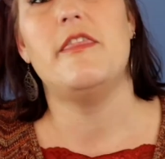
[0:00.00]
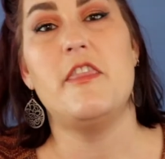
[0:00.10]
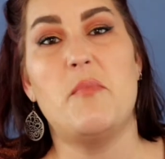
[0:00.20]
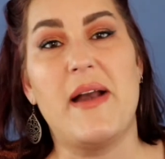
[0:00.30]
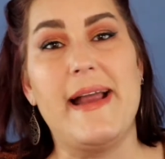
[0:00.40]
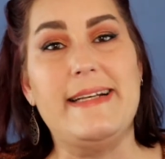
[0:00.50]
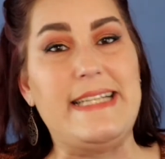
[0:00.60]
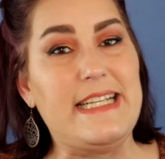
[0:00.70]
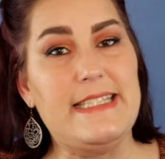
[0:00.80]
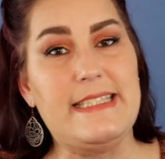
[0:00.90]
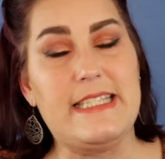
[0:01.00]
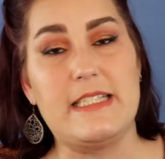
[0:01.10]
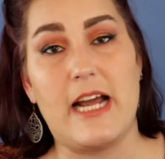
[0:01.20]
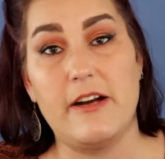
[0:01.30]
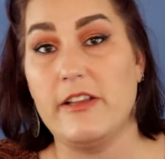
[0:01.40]
The brand is
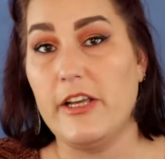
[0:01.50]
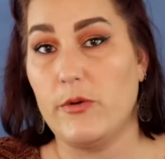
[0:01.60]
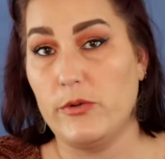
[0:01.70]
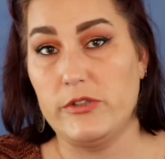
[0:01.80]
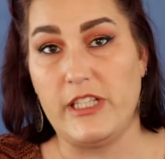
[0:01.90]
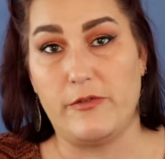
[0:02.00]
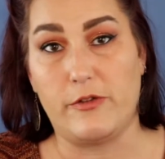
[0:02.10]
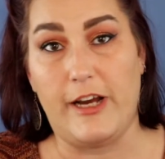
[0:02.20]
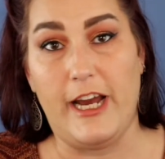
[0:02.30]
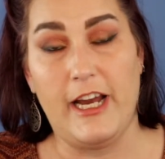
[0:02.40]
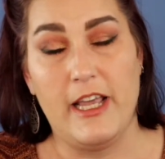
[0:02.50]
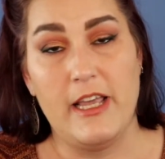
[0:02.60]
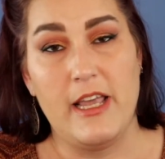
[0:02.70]
entirely cruelty free